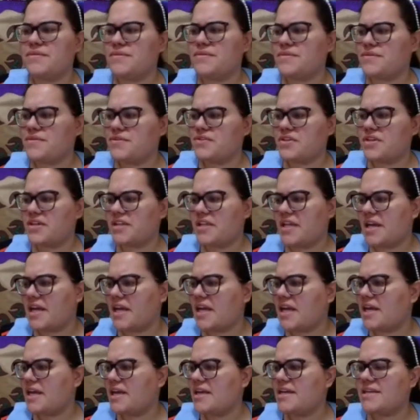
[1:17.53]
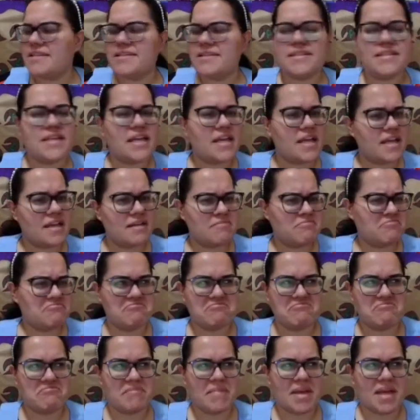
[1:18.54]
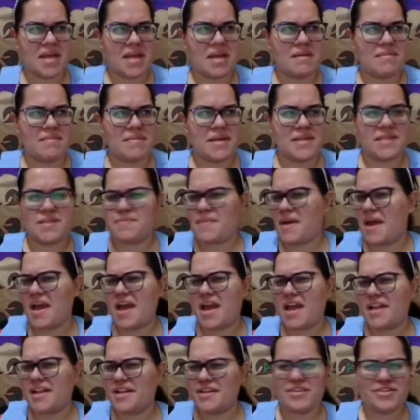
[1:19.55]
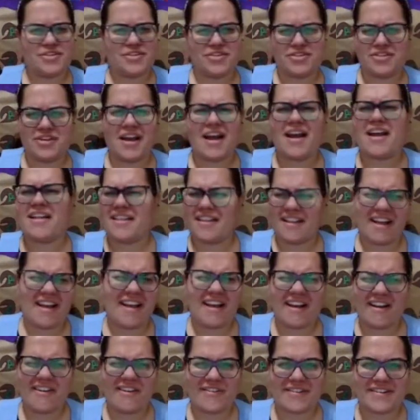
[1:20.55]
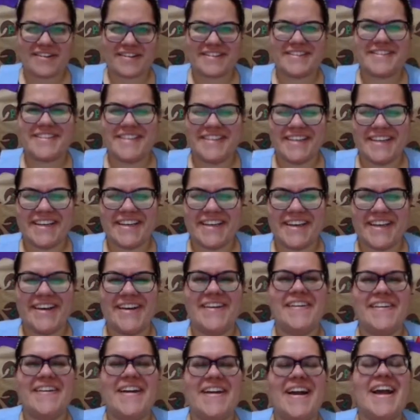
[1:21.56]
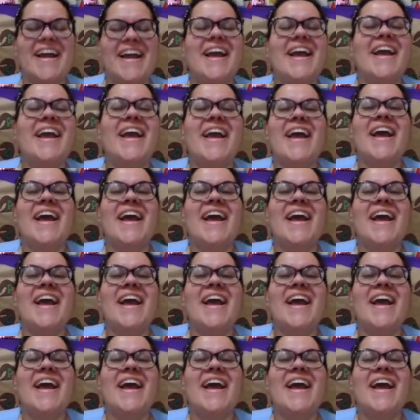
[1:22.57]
Curso de inglês, maybe Spanish, a course. Alright?